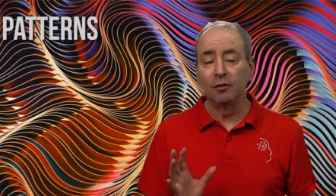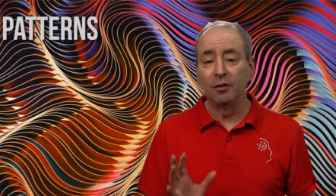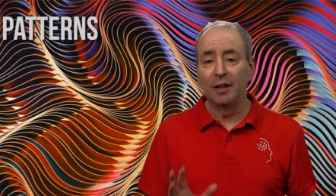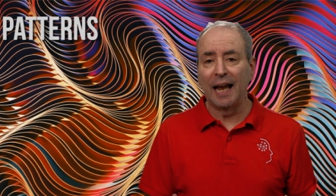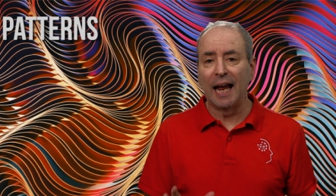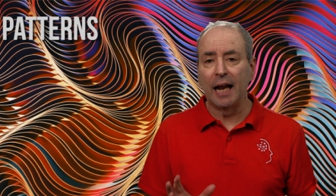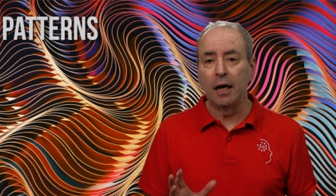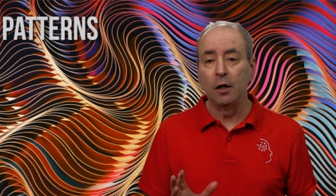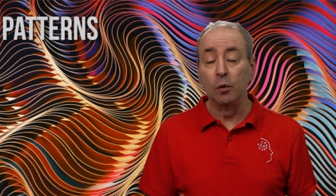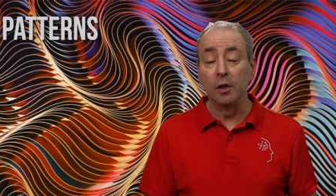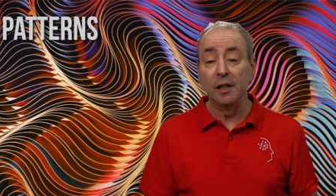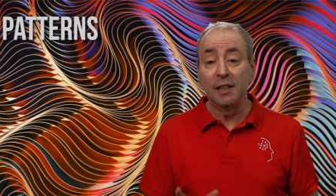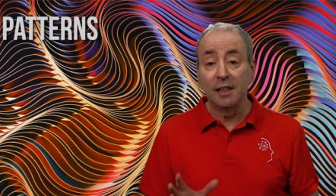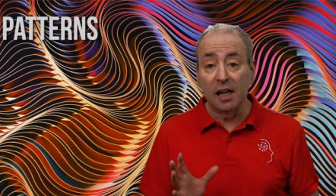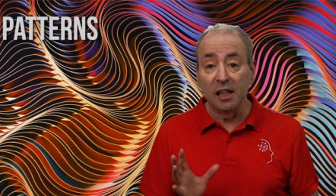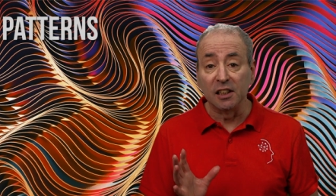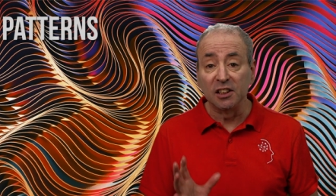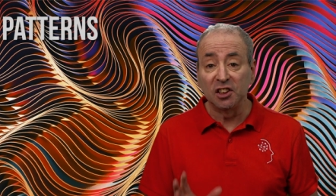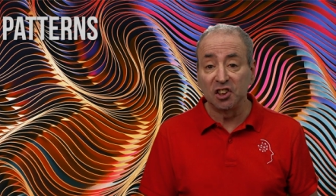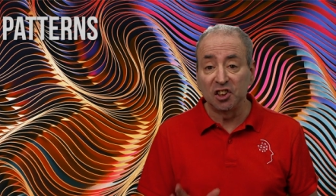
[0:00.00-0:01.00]
of language
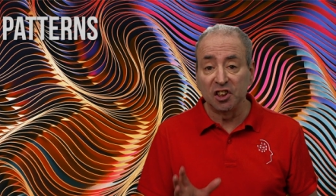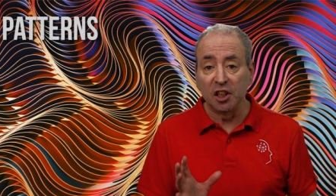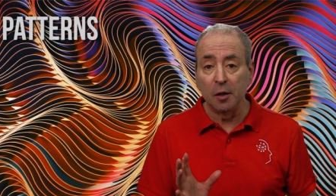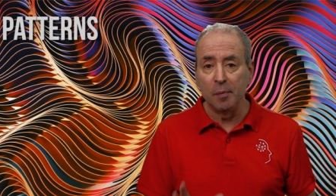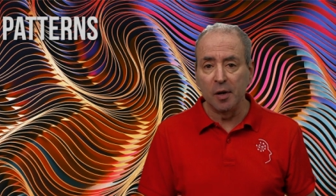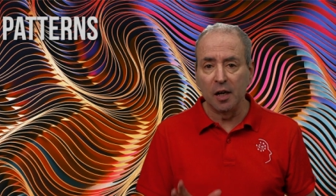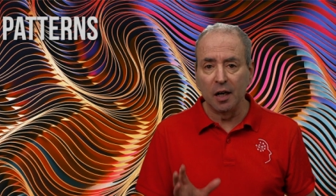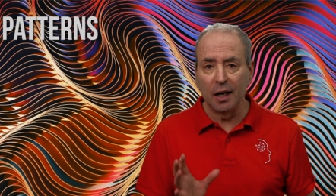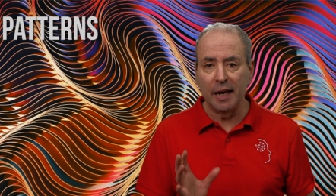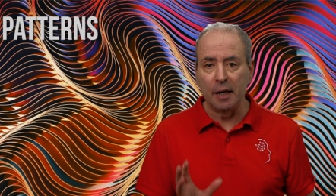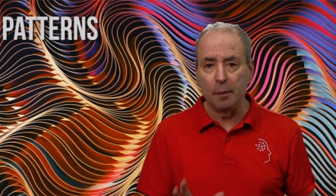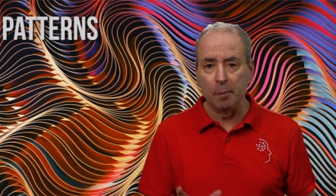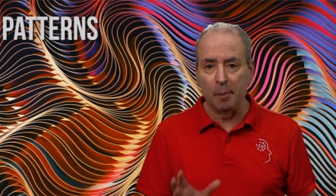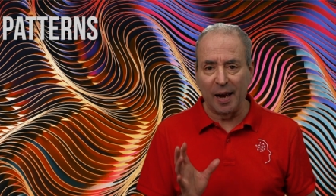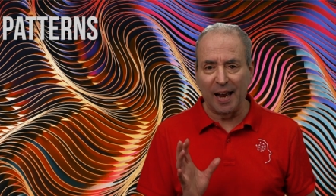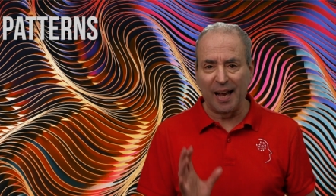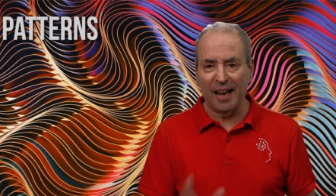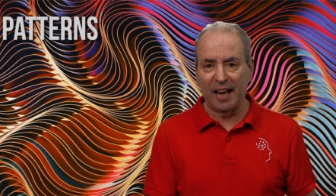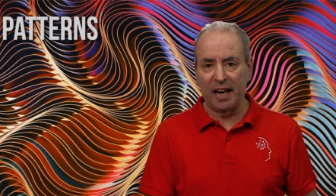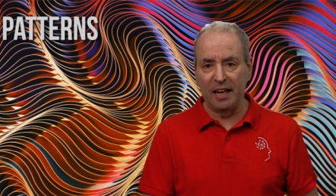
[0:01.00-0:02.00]
can stimulate
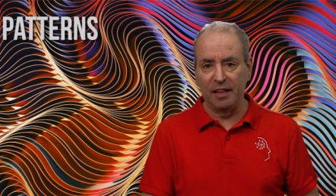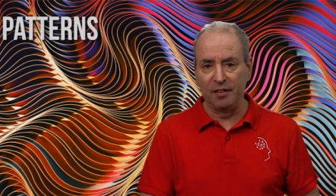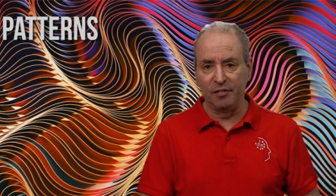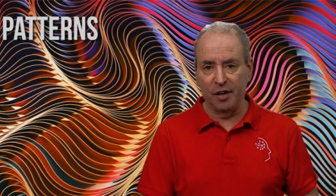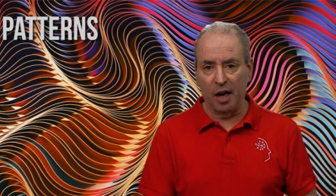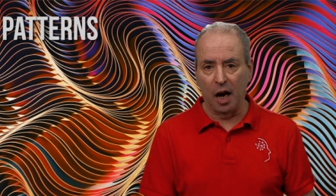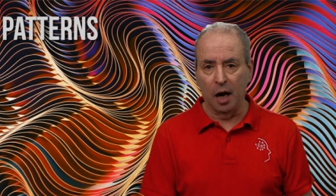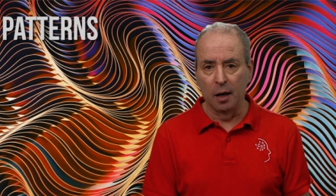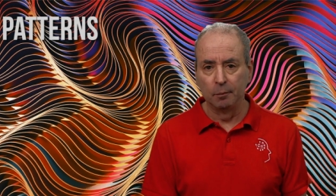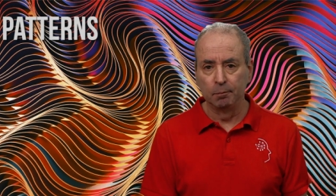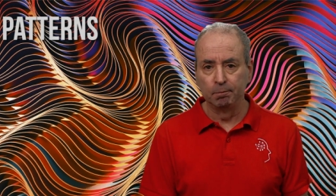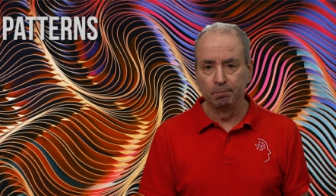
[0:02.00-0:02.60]
behaviour.